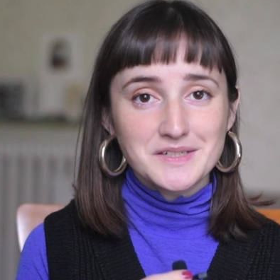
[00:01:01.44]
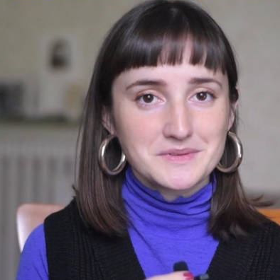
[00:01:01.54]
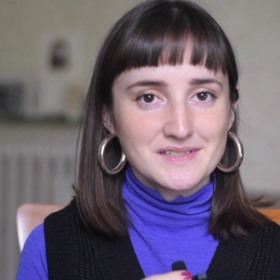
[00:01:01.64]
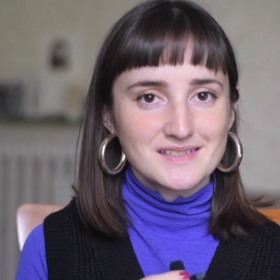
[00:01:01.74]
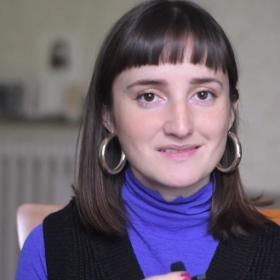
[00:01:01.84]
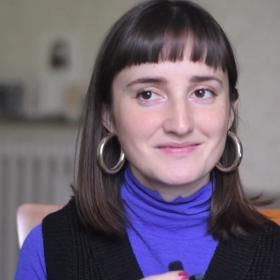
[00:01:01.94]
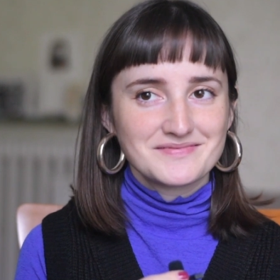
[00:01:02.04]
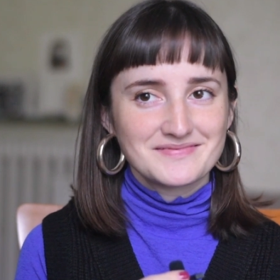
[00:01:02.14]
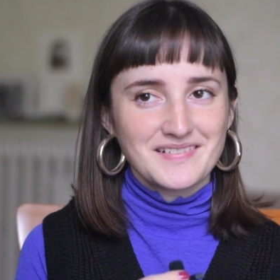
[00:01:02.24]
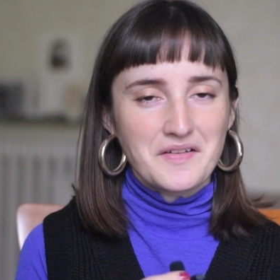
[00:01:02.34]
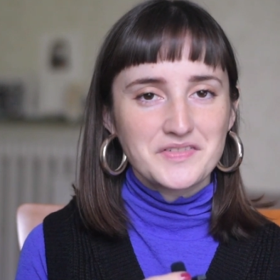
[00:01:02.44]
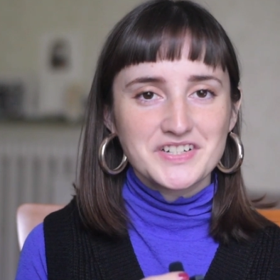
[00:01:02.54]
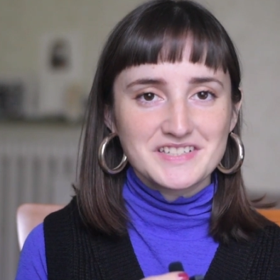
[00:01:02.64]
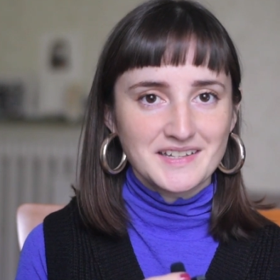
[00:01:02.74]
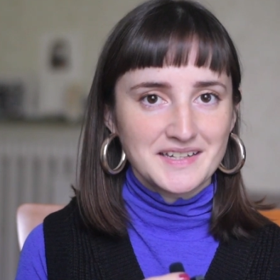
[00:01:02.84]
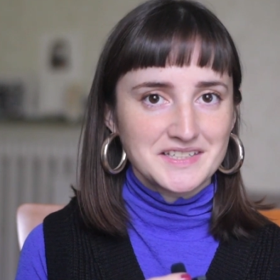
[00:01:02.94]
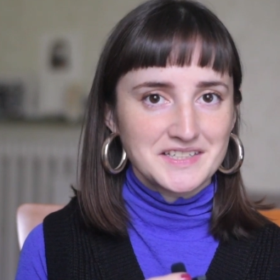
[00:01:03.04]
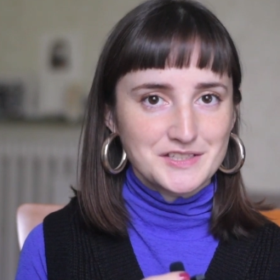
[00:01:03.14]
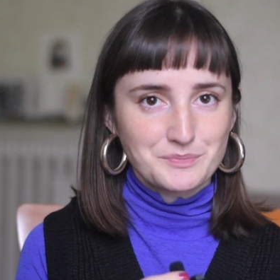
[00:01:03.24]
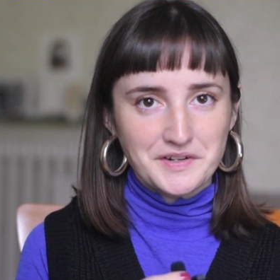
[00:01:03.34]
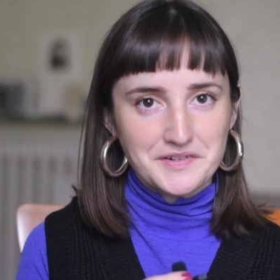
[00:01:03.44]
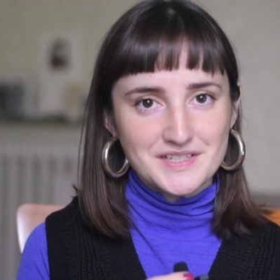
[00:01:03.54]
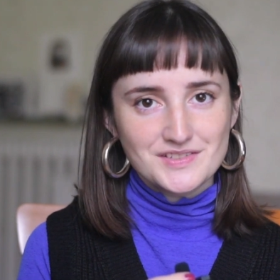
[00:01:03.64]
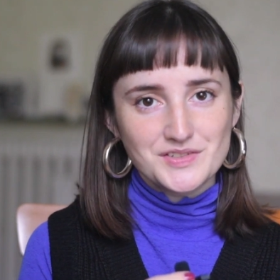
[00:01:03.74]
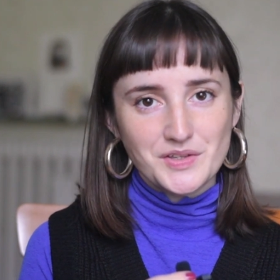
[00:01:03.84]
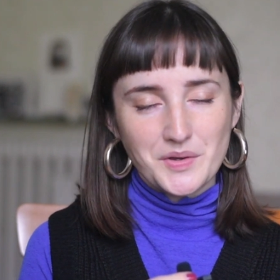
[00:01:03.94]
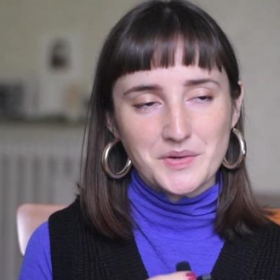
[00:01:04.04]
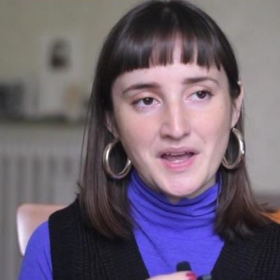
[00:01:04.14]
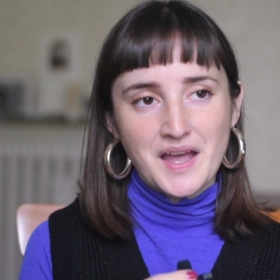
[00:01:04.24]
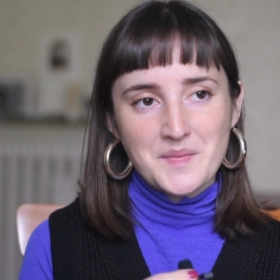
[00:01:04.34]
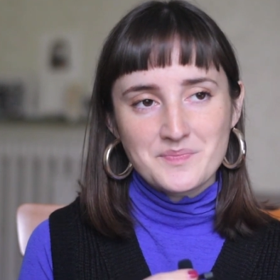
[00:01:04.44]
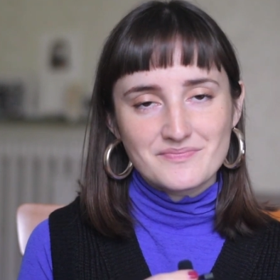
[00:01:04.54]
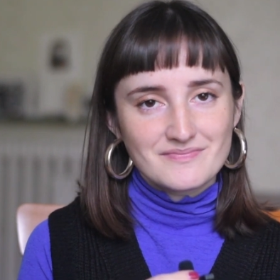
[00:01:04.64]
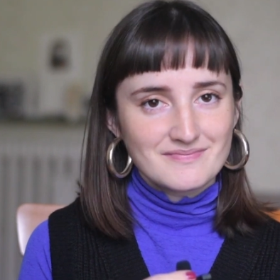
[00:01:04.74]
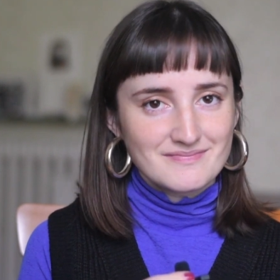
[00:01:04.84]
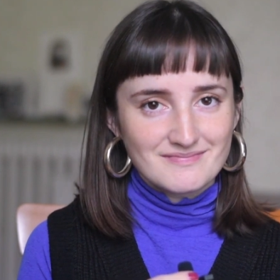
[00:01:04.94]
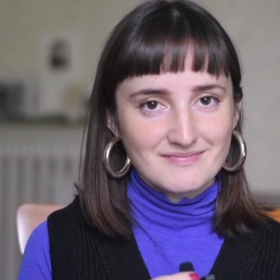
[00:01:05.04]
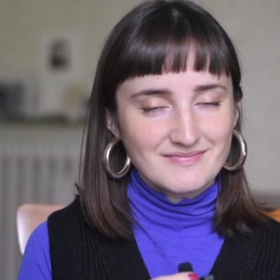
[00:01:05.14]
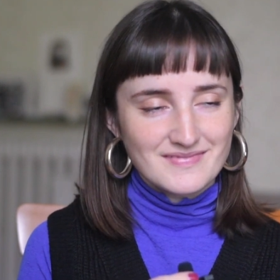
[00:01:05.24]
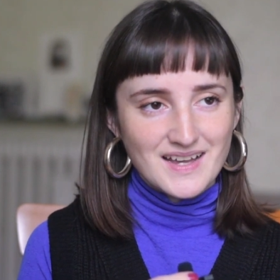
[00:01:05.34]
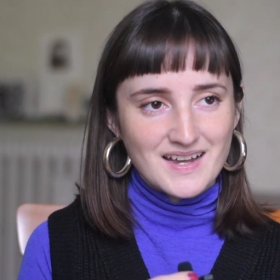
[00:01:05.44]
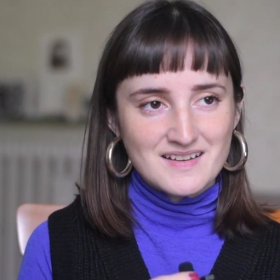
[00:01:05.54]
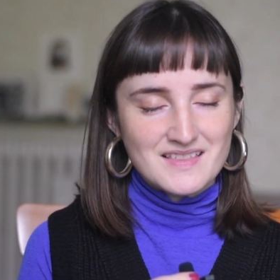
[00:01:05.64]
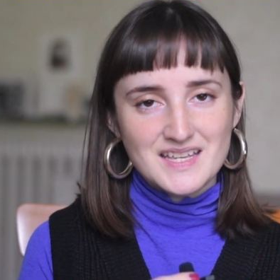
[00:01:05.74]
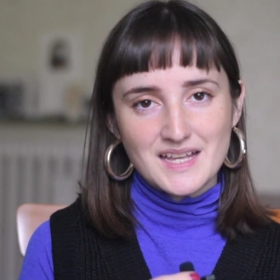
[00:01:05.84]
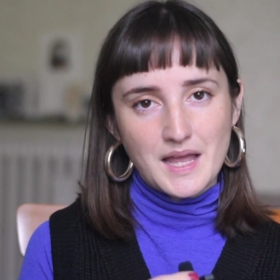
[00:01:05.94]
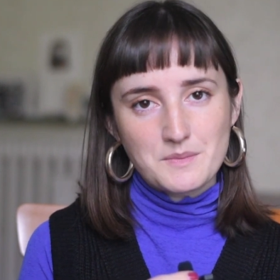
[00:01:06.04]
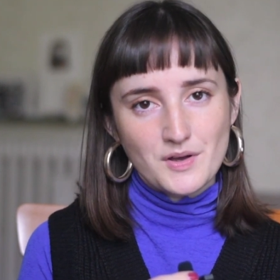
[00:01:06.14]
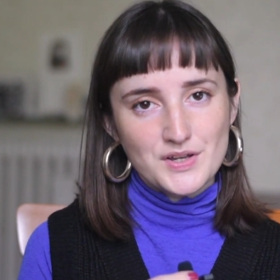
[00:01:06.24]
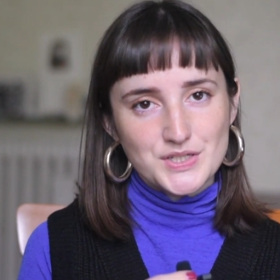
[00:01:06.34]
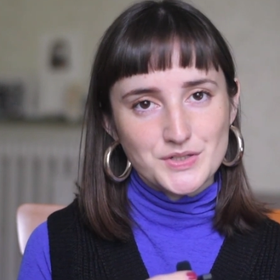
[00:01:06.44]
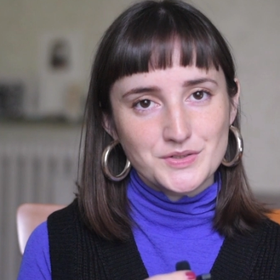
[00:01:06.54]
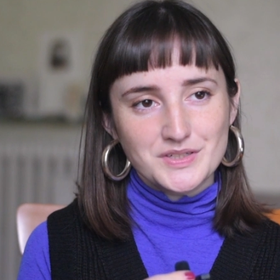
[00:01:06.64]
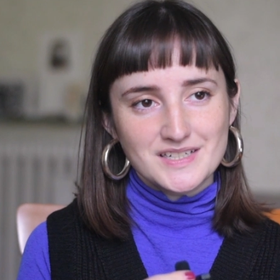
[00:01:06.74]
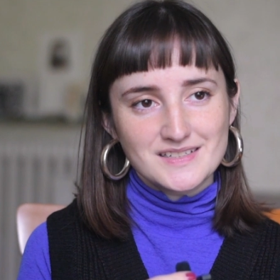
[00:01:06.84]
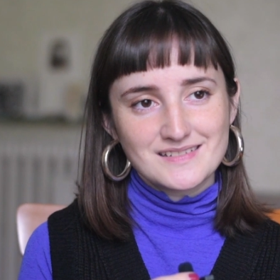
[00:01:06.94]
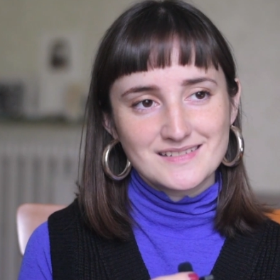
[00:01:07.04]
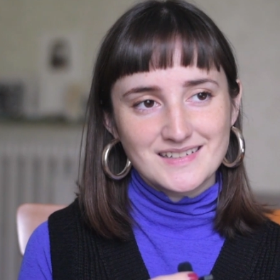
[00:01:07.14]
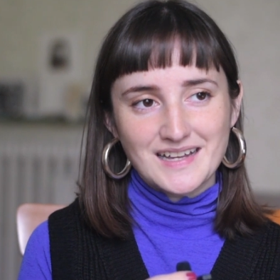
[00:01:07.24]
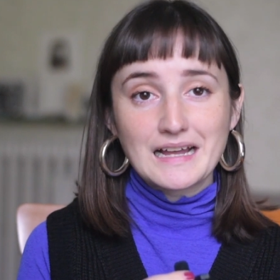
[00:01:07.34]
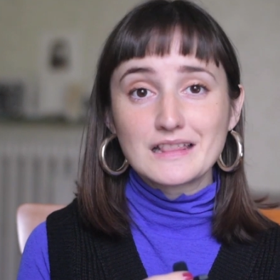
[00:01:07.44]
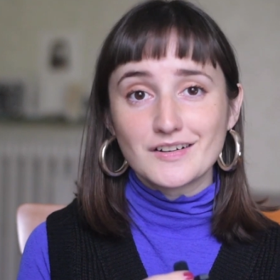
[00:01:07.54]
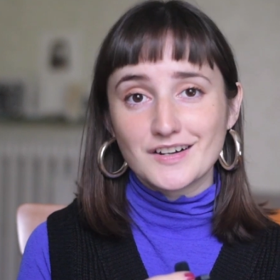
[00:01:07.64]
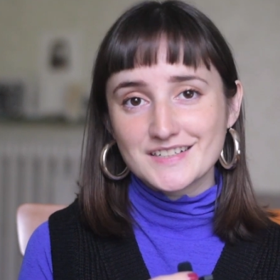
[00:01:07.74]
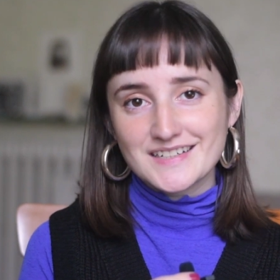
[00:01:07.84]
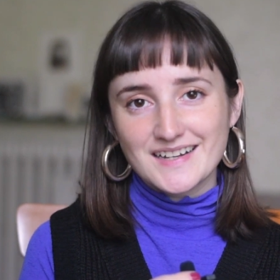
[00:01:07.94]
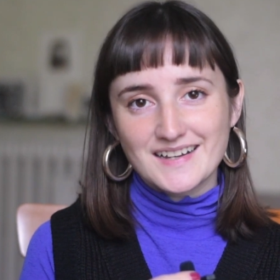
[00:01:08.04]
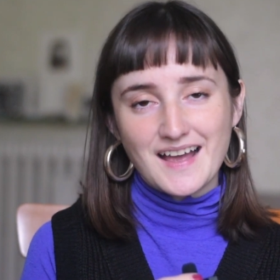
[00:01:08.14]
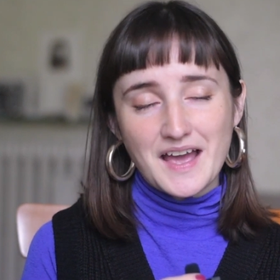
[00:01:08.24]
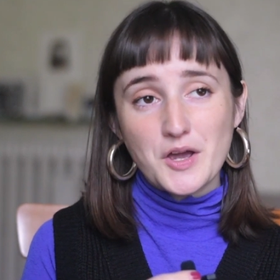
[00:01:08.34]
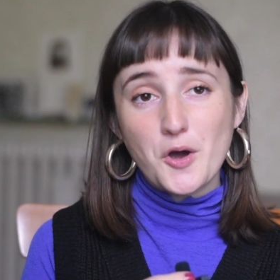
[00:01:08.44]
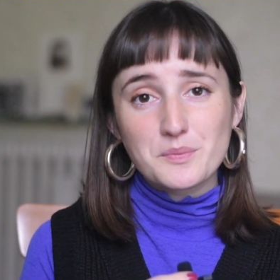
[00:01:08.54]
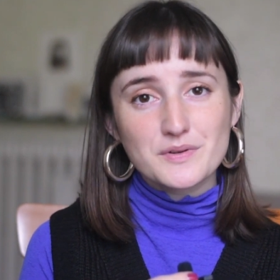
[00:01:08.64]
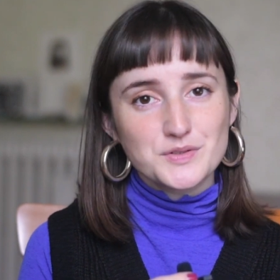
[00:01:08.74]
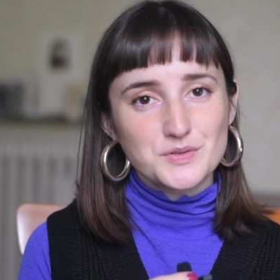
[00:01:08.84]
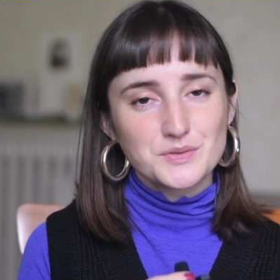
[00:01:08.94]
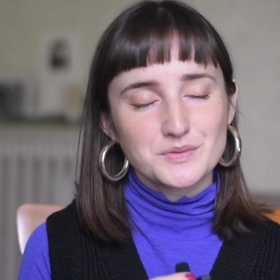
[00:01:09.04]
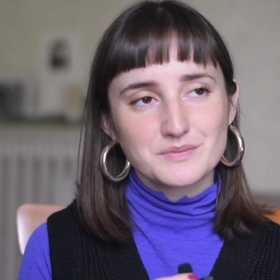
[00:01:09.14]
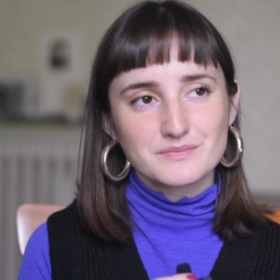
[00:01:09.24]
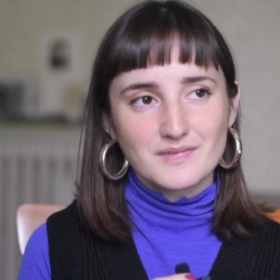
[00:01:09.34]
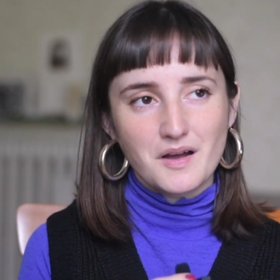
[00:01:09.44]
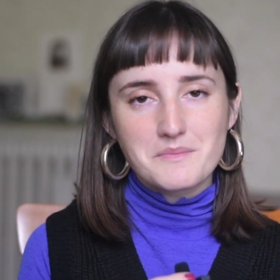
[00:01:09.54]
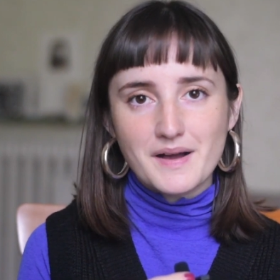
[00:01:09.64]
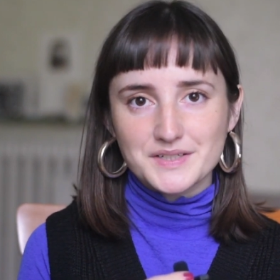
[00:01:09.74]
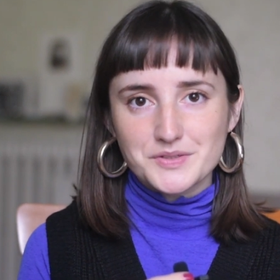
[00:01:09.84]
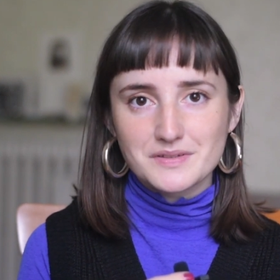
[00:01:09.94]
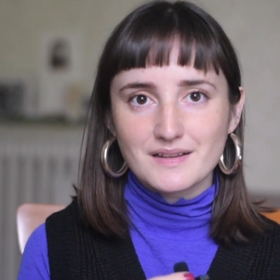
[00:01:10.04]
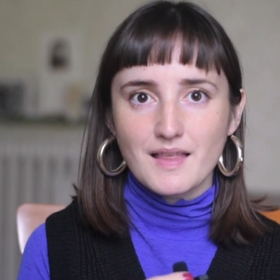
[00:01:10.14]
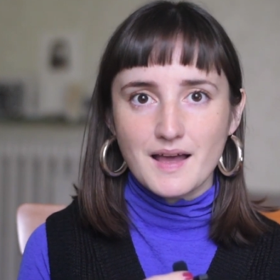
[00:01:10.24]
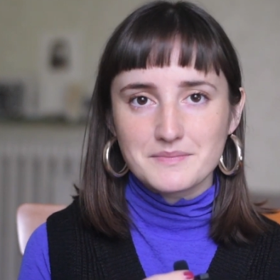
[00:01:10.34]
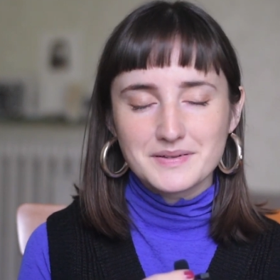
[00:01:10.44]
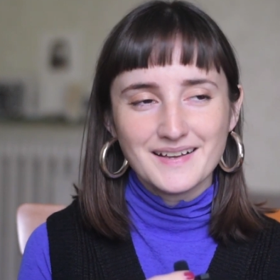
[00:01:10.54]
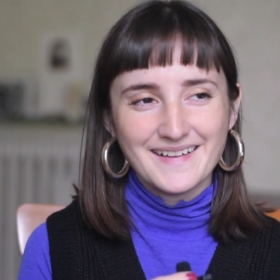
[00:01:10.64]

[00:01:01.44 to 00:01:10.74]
it was a very exciting experience, so I think I'm going to do this a lot. I hope not to come back to the lab.